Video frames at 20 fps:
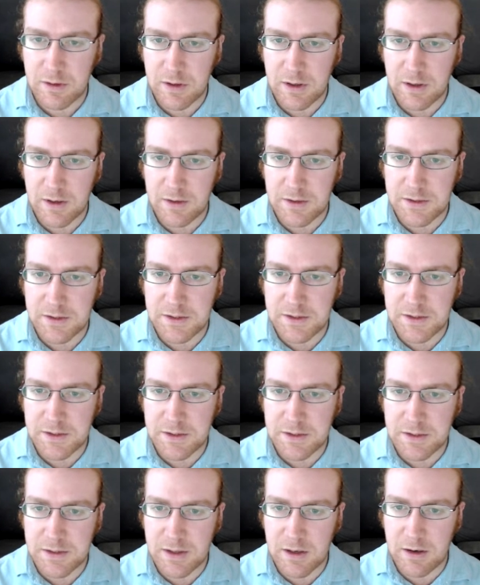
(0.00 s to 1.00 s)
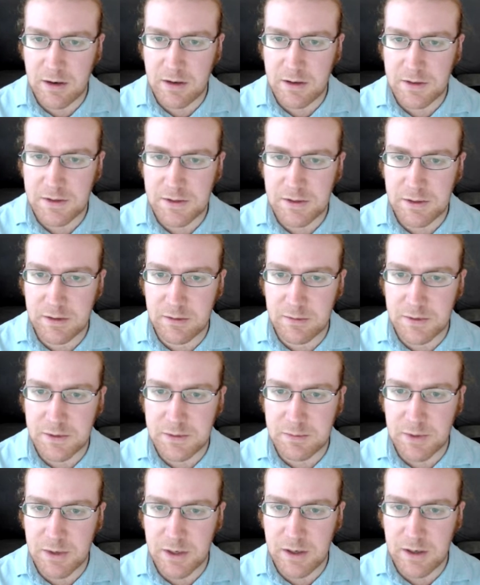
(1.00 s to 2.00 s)
This is Atari, so he'll
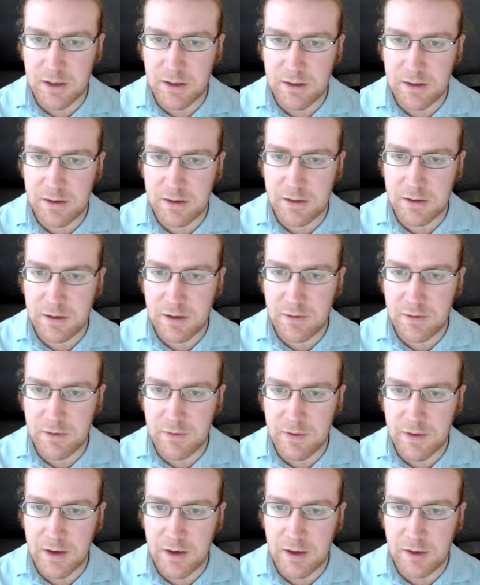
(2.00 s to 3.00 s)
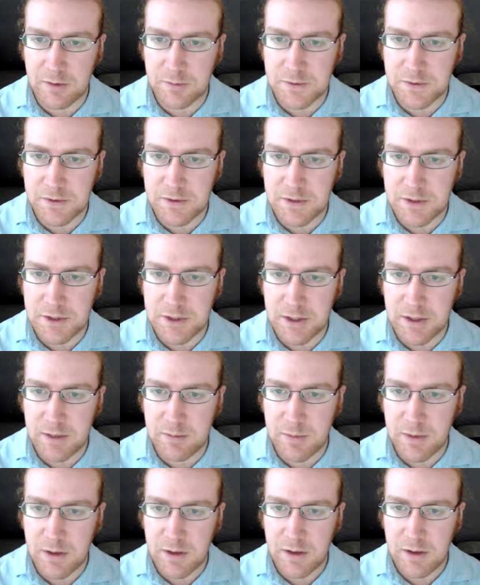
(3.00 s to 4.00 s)
respond, and then that helps with this
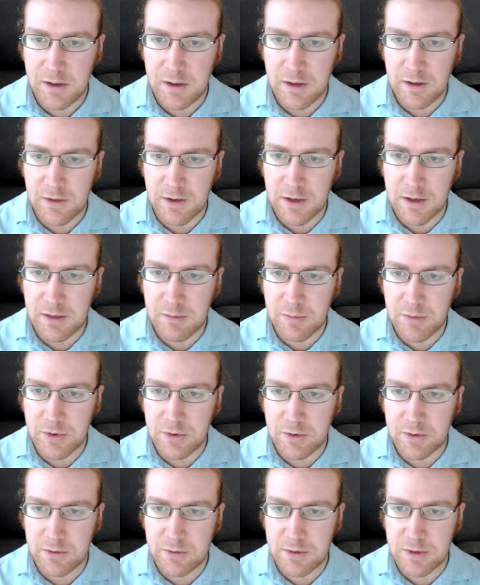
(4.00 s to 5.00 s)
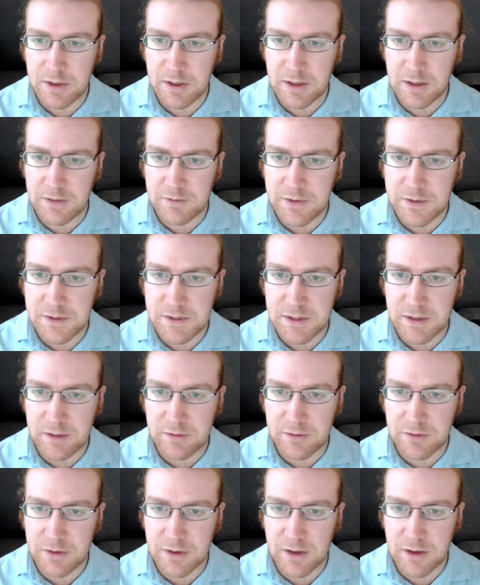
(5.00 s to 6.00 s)
shape. And then I can poke through and cut off this
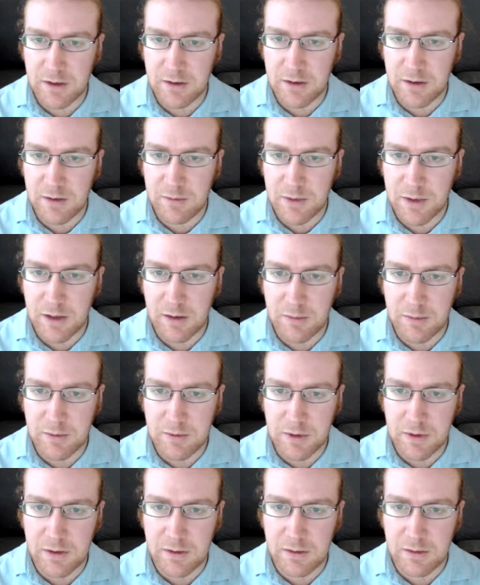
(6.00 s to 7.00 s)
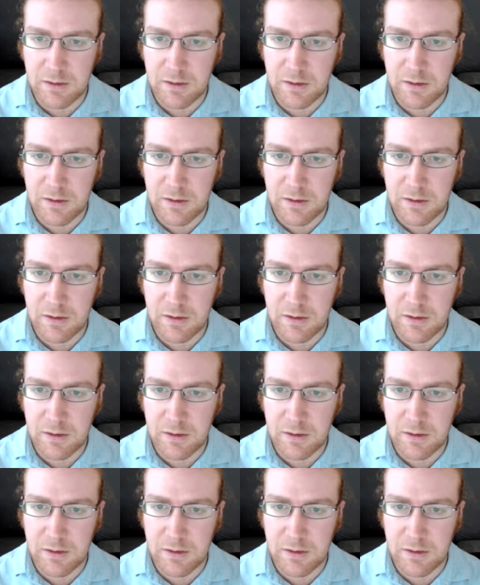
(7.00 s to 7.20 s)
stuff. Okay, I'll be happy with that.